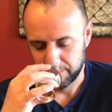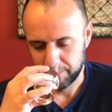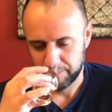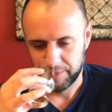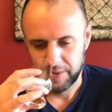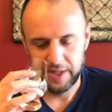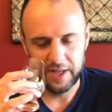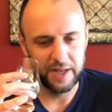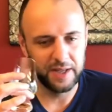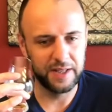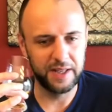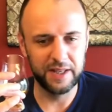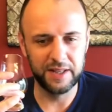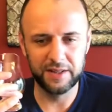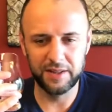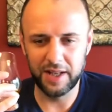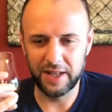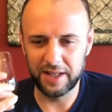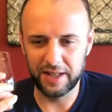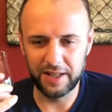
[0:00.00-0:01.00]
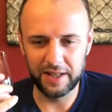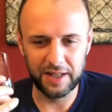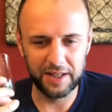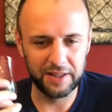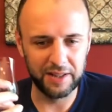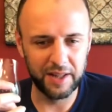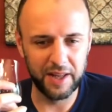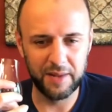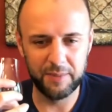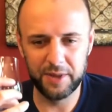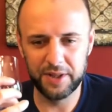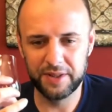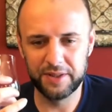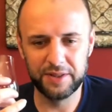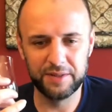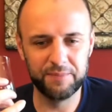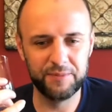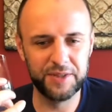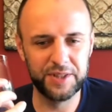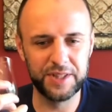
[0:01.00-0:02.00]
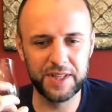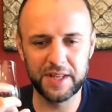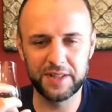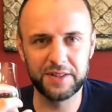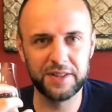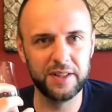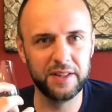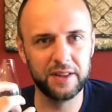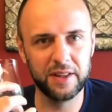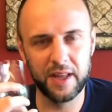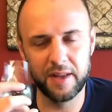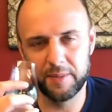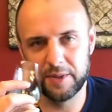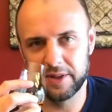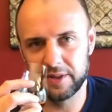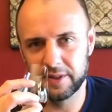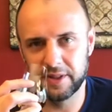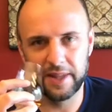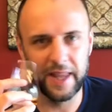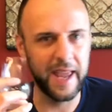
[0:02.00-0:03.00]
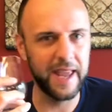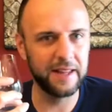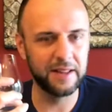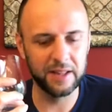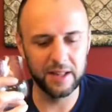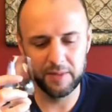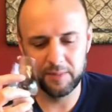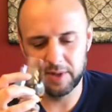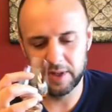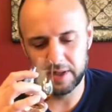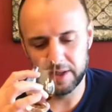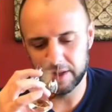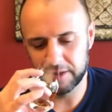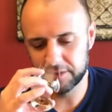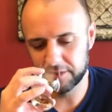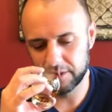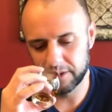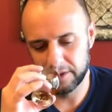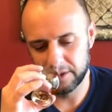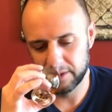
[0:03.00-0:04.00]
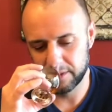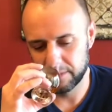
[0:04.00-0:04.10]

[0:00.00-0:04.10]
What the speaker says: Yeah, again, a lemon, zesty lemon, and lemon custard.